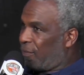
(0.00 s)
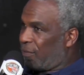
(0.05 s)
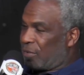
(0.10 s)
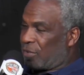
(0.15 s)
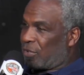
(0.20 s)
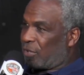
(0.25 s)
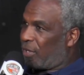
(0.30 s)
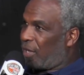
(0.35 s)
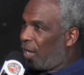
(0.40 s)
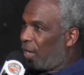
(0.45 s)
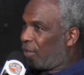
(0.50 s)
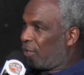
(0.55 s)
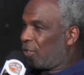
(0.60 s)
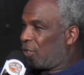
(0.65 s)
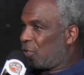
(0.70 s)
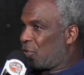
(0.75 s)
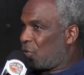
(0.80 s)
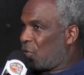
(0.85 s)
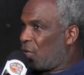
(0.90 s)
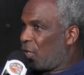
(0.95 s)
From Chicago to
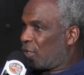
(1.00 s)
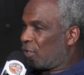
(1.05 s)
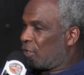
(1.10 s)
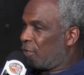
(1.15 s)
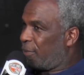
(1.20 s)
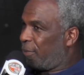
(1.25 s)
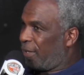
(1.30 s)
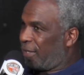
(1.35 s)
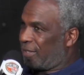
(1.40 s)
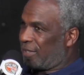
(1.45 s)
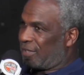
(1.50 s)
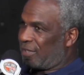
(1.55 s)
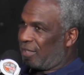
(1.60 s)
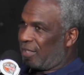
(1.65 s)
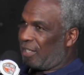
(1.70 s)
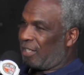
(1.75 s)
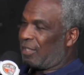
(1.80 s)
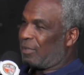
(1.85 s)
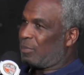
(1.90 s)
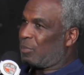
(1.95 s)
New York, it's a bigger
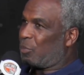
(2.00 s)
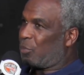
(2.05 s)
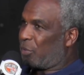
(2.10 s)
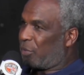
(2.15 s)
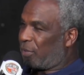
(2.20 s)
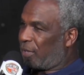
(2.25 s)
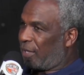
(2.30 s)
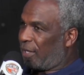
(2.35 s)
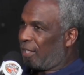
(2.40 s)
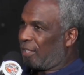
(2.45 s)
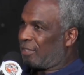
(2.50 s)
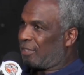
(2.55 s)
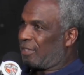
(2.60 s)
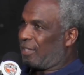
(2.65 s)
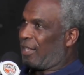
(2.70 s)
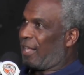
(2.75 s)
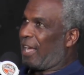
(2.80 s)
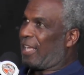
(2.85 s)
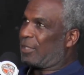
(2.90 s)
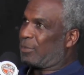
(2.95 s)
city, more things, the
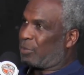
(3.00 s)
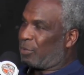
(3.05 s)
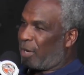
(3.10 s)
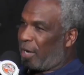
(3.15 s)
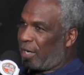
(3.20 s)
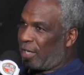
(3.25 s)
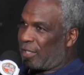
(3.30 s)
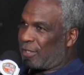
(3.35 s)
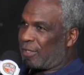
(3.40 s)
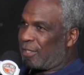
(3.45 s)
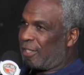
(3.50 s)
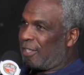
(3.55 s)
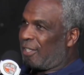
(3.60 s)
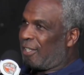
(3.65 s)
lights brighter.